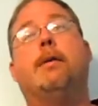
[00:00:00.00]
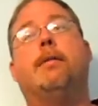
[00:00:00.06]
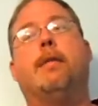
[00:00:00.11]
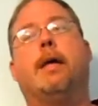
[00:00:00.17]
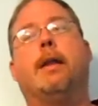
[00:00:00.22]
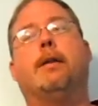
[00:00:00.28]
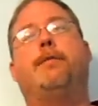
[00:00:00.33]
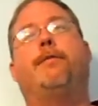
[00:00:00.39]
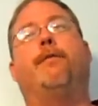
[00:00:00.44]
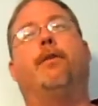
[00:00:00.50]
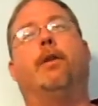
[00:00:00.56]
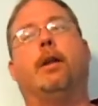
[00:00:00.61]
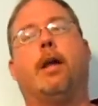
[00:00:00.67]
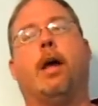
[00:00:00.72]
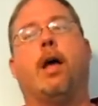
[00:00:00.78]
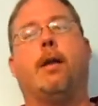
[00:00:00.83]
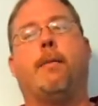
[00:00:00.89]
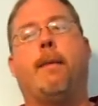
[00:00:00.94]
that is fully
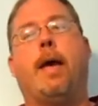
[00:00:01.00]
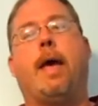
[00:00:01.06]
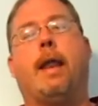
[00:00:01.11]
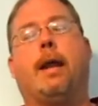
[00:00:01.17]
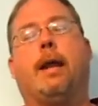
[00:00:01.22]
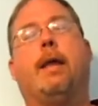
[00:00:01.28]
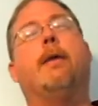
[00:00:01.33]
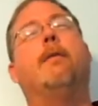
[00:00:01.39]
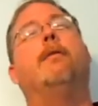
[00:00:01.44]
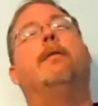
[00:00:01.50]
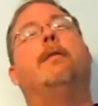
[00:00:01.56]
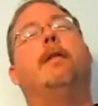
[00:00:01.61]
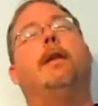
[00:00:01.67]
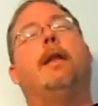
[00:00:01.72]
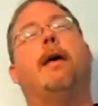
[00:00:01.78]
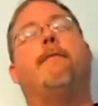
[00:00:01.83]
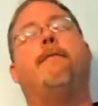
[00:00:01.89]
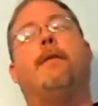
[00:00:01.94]
automatic. And the
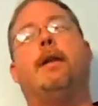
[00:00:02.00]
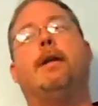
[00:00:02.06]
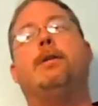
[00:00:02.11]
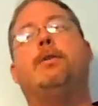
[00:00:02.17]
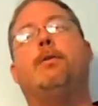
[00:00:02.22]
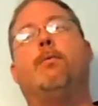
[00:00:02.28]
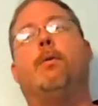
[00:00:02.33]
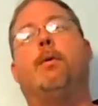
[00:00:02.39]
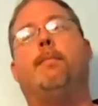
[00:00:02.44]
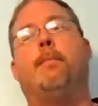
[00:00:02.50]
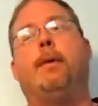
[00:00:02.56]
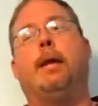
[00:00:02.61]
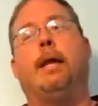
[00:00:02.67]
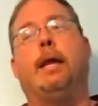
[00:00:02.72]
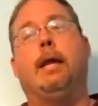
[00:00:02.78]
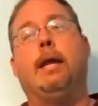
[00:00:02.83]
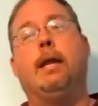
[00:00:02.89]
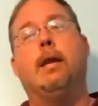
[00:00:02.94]
definition would
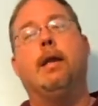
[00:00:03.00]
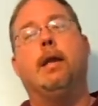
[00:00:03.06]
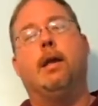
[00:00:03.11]
be